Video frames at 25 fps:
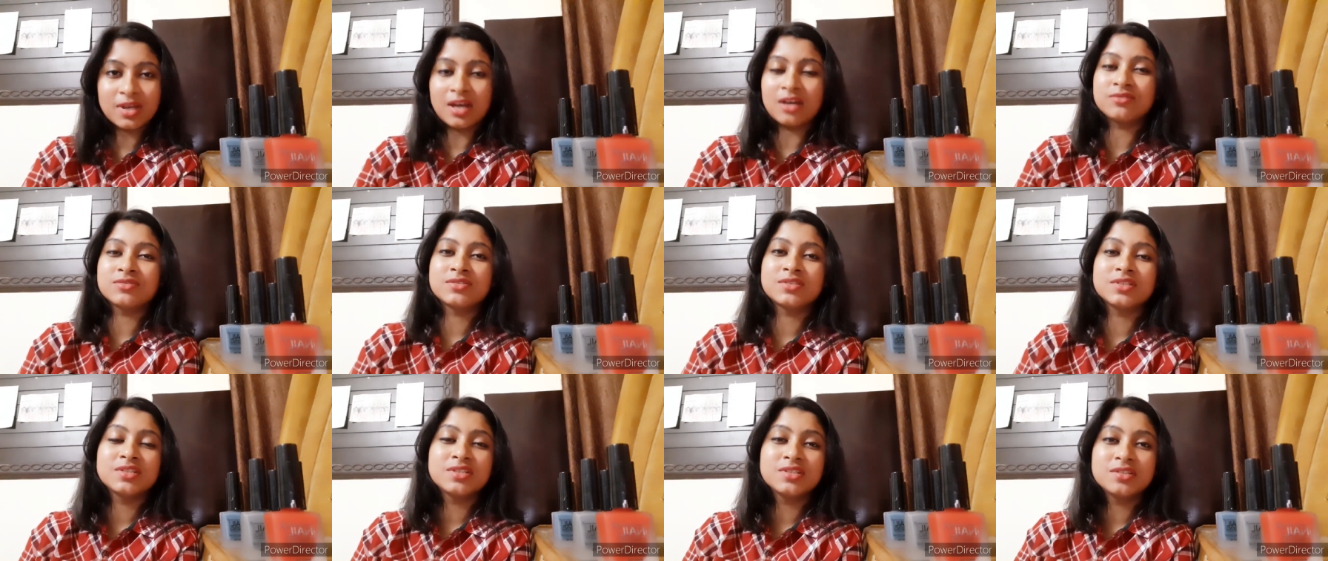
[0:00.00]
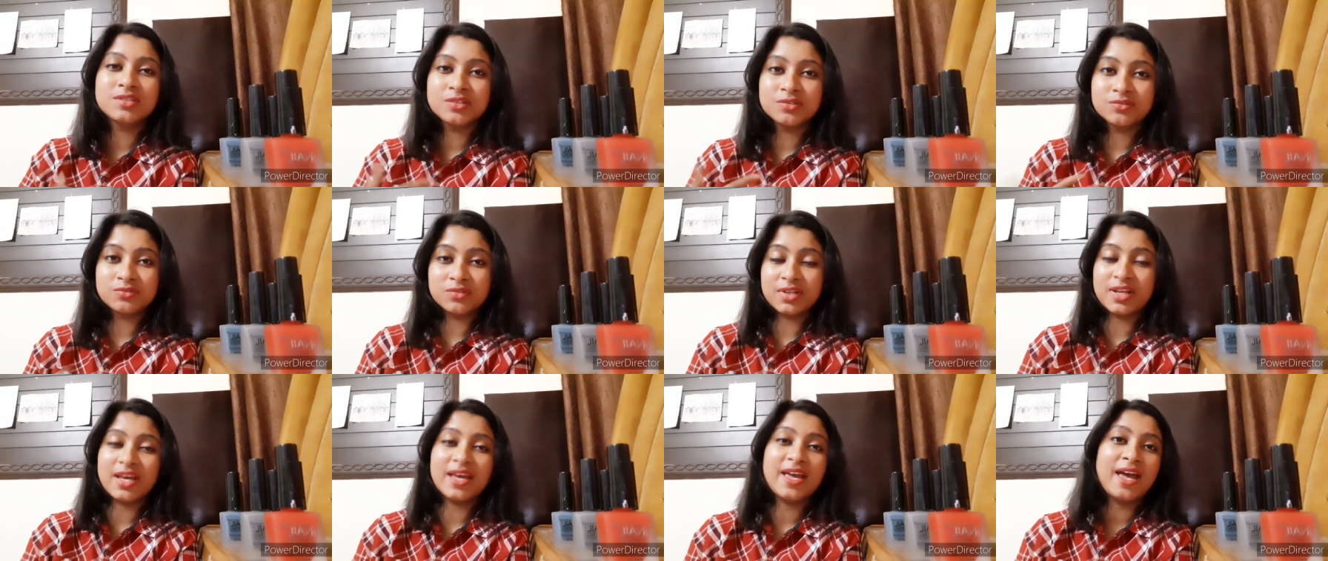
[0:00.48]
After
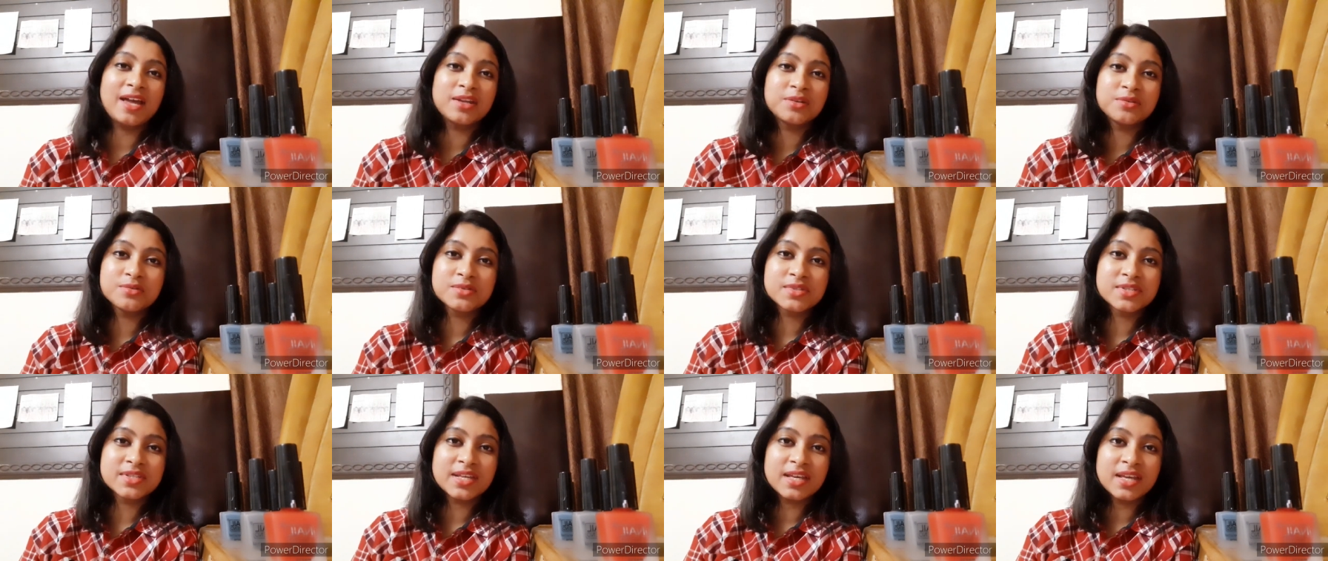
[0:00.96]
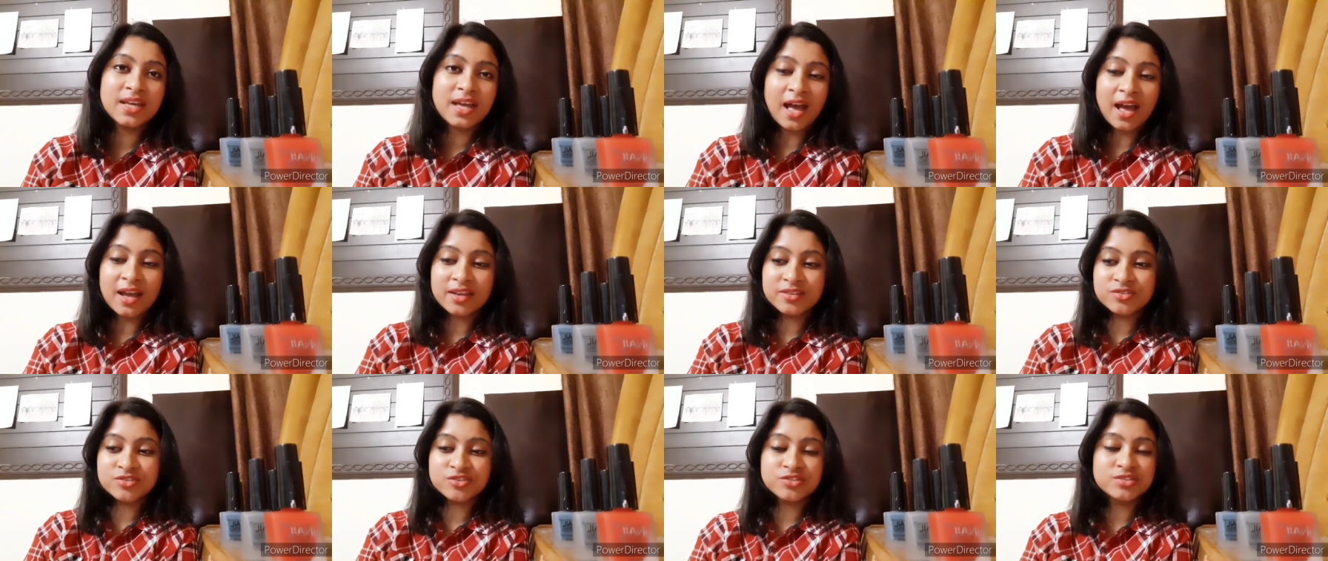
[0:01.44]
hearing what I had to say,
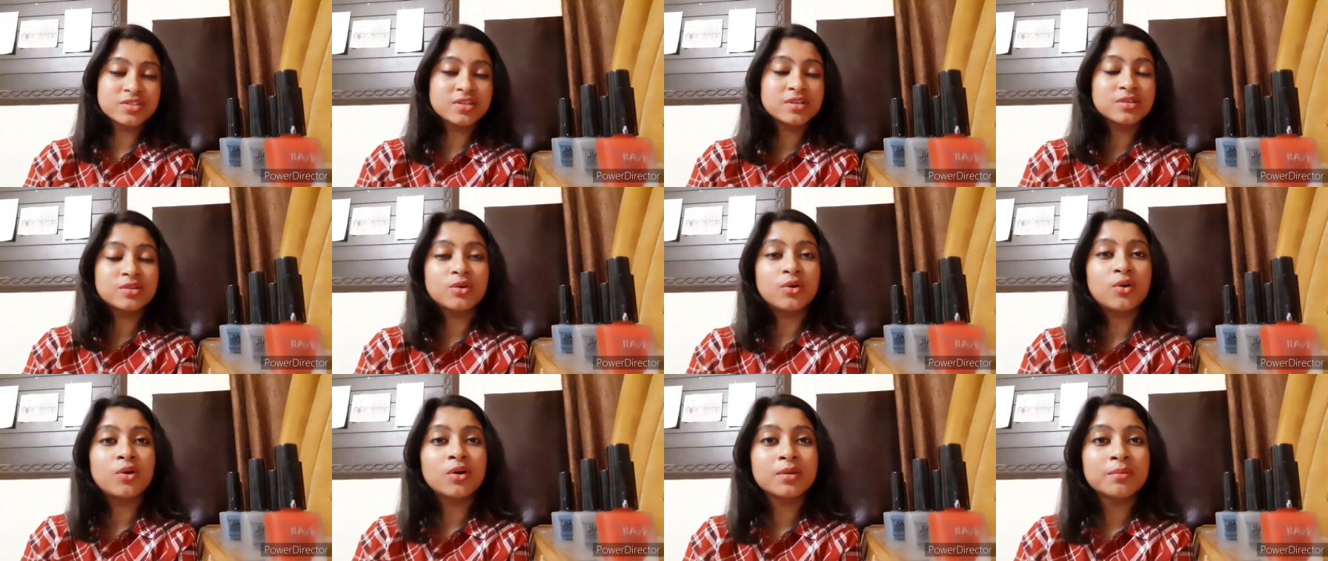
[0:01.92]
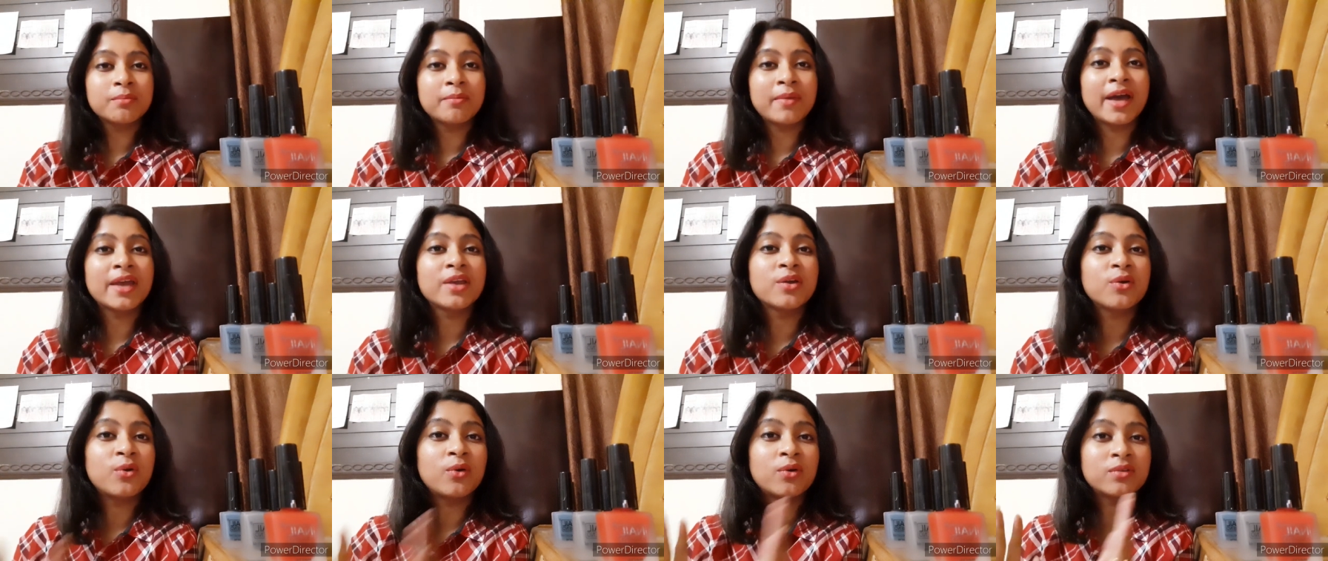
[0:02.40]
I just shared all
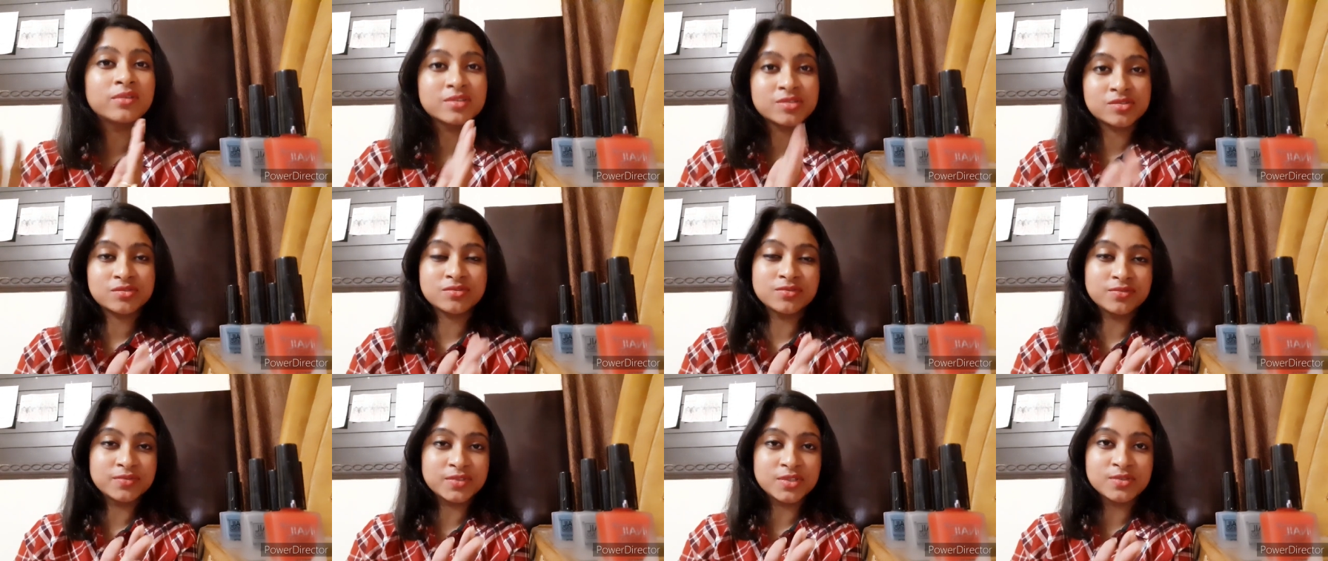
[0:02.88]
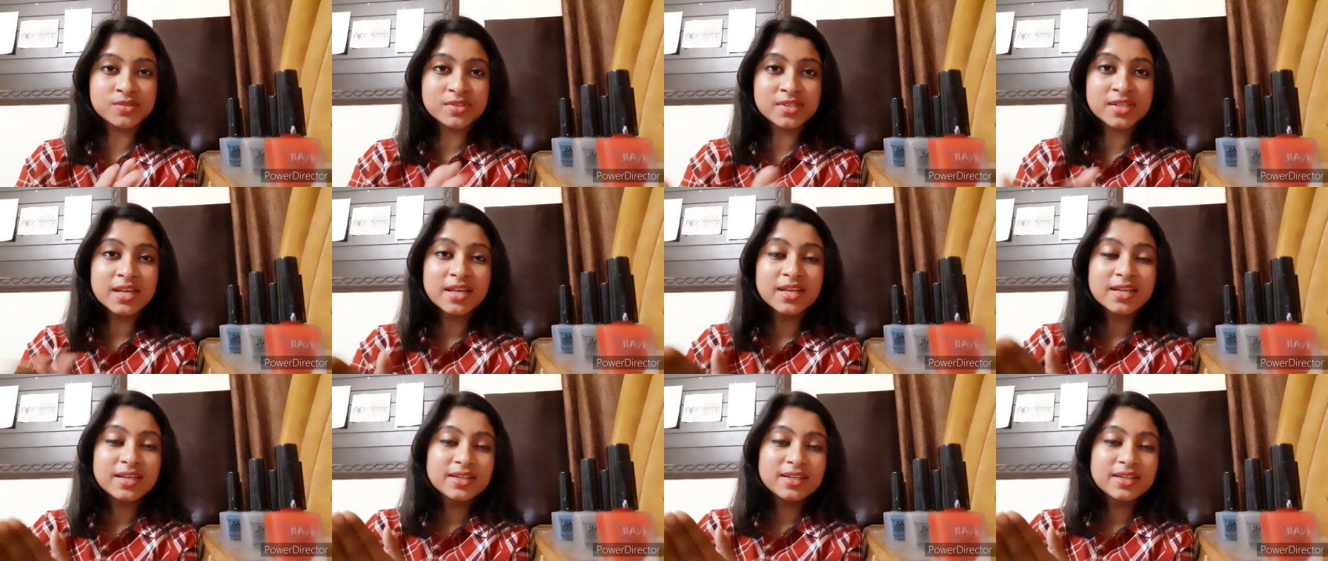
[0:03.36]
my honest reviews,